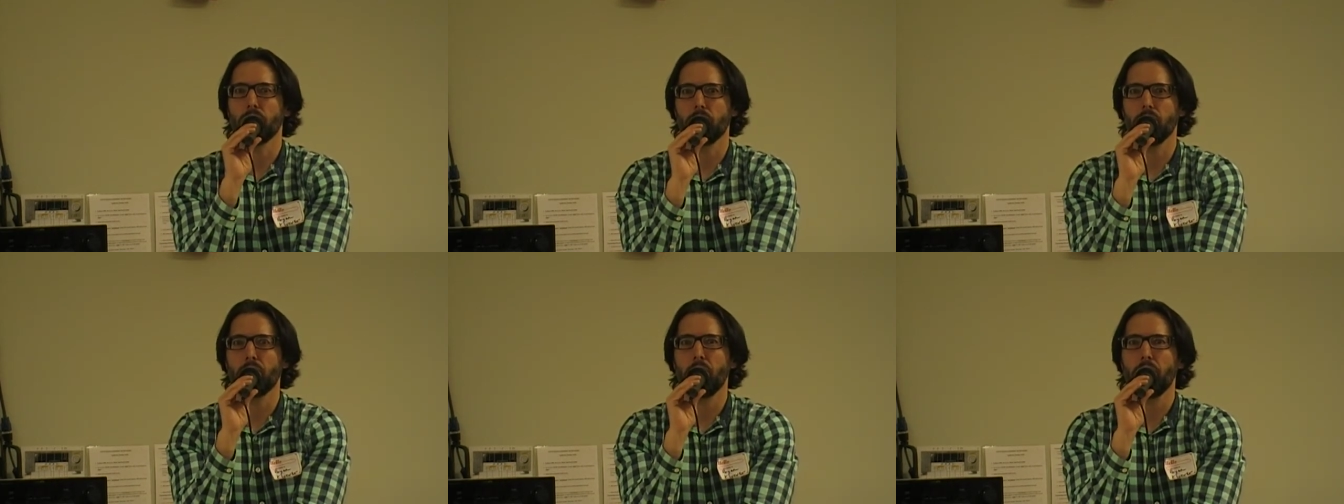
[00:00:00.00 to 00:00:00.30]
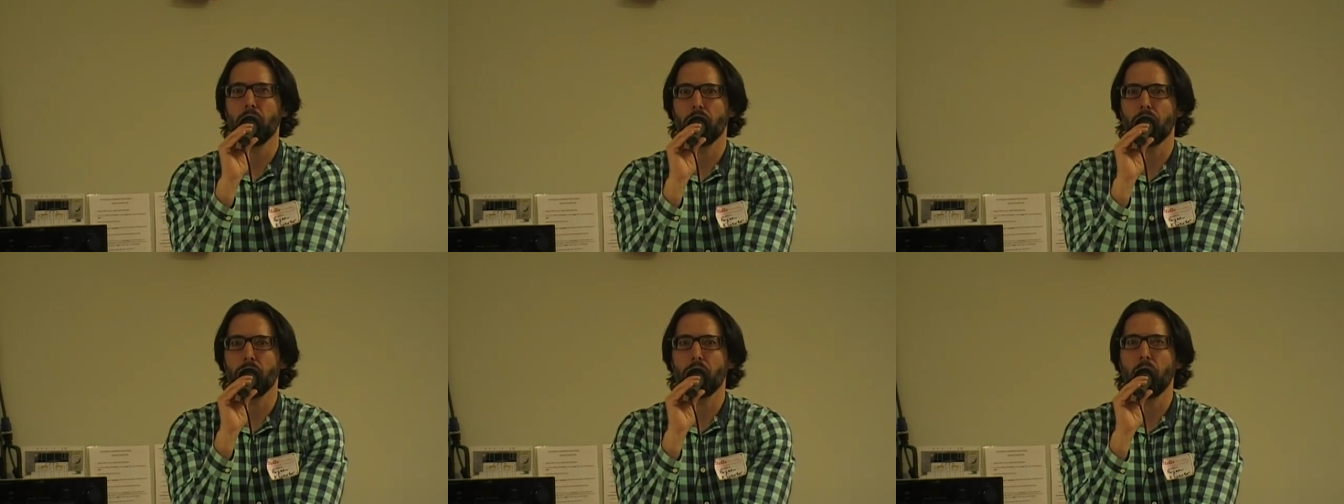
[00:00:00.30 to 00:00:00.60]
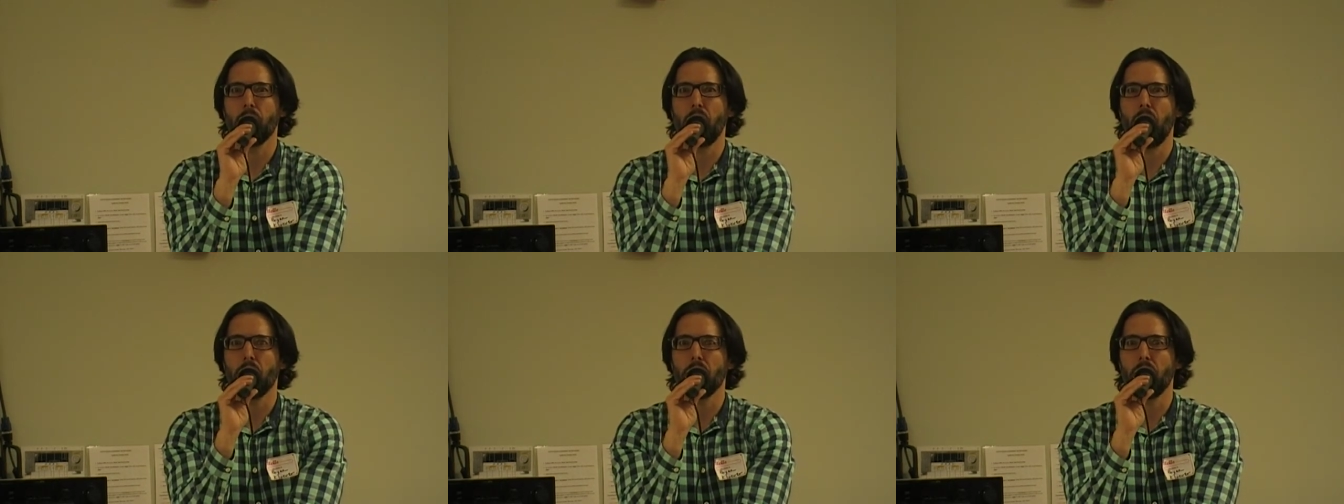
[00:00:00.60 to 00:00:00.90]
if I can
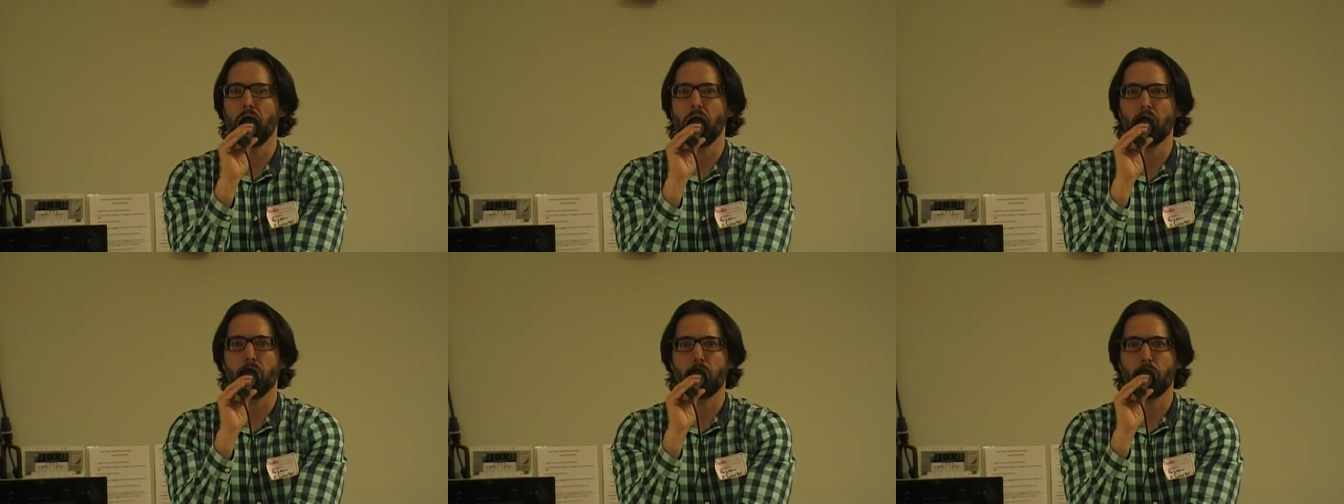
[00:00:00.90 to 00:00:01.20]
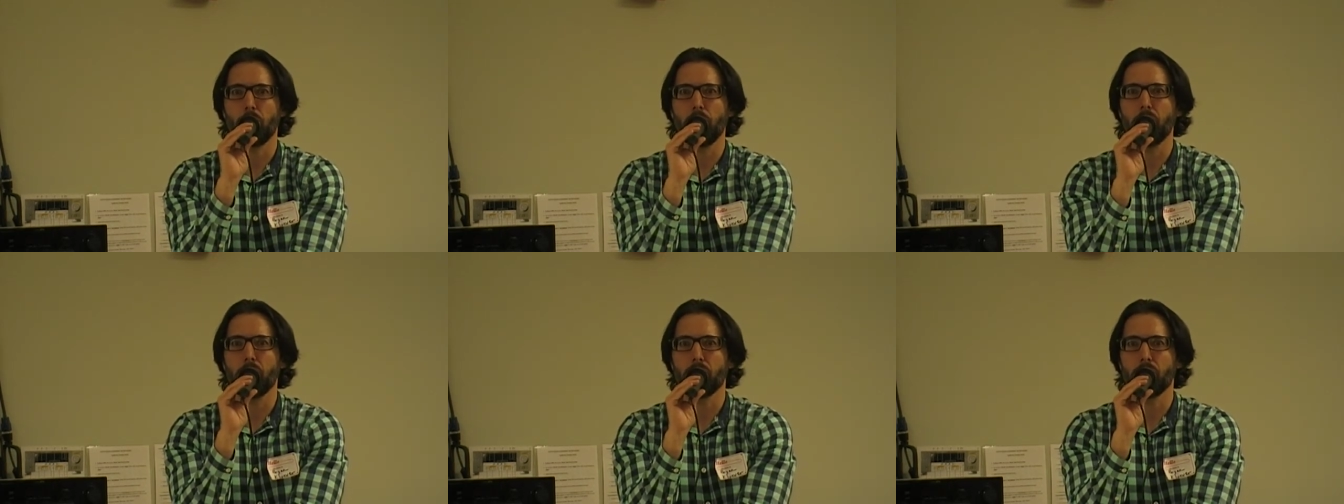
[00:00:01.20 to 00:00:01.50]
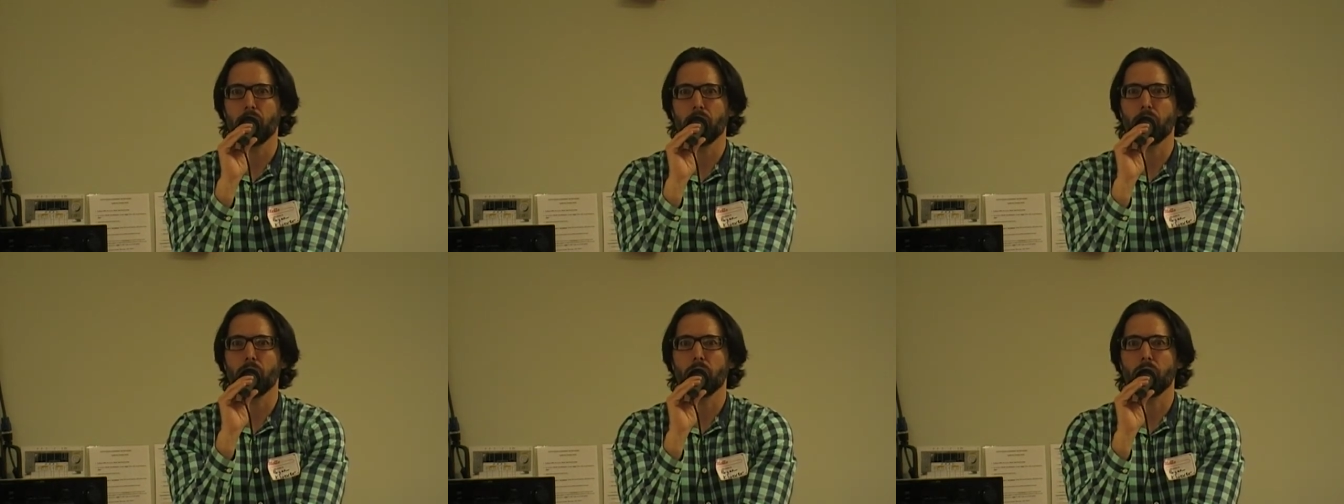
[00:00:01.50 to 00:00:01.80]
ferret out that information.
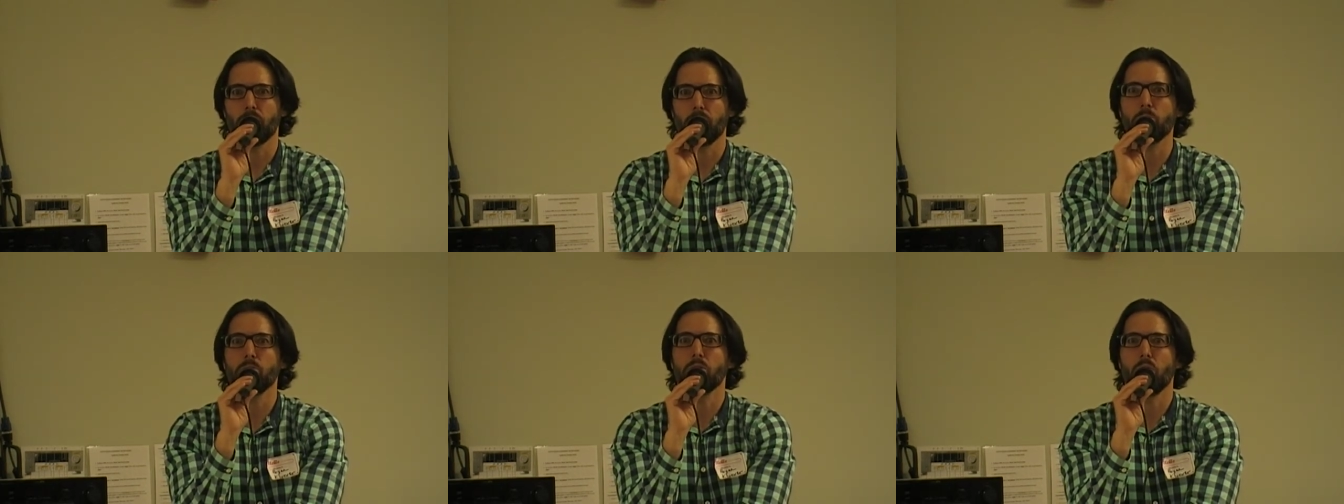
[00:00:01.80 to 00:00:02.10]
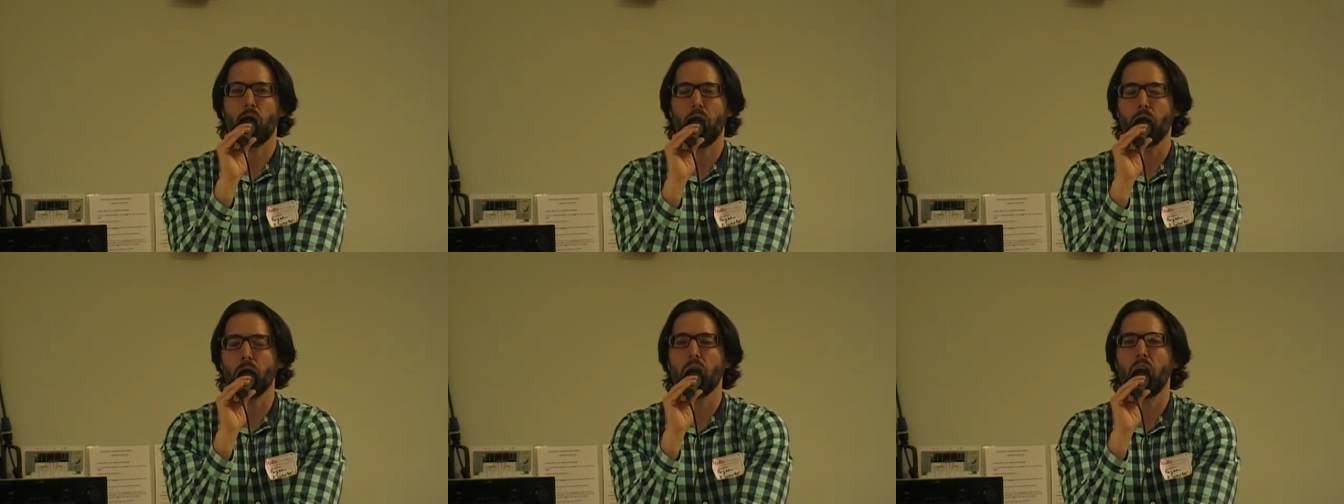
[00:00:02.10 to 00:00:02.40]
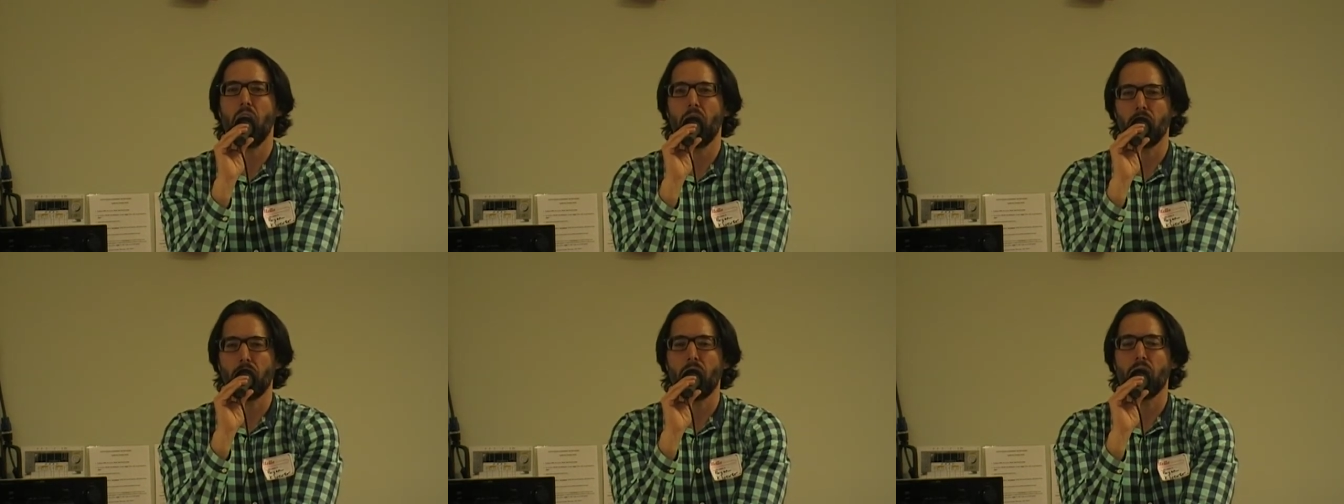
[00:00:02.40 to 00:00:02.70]
I'm sorry I don't
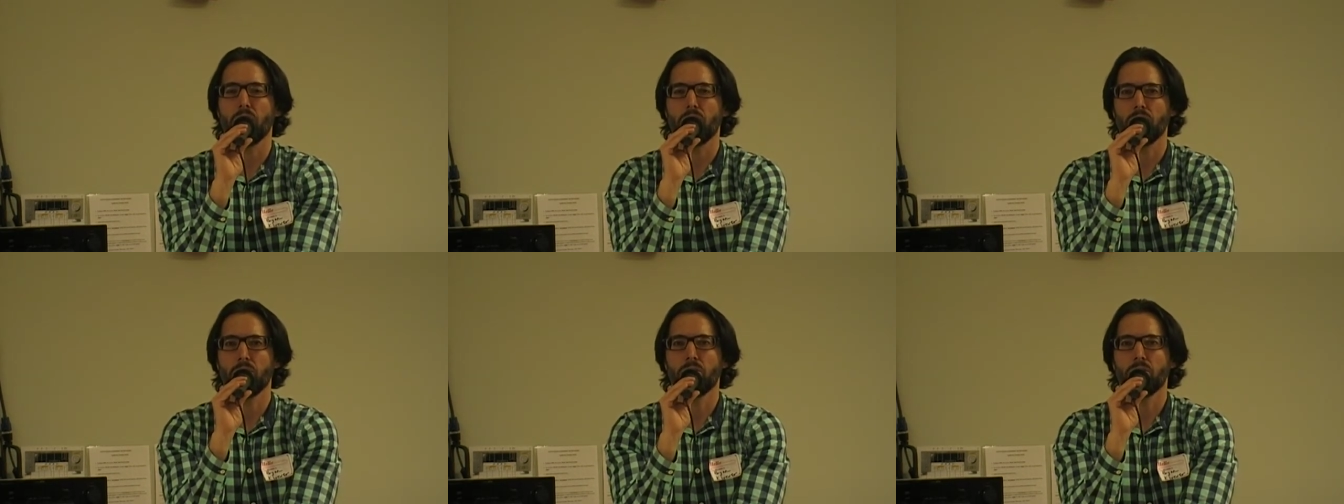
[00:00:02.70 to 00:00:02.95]
have that.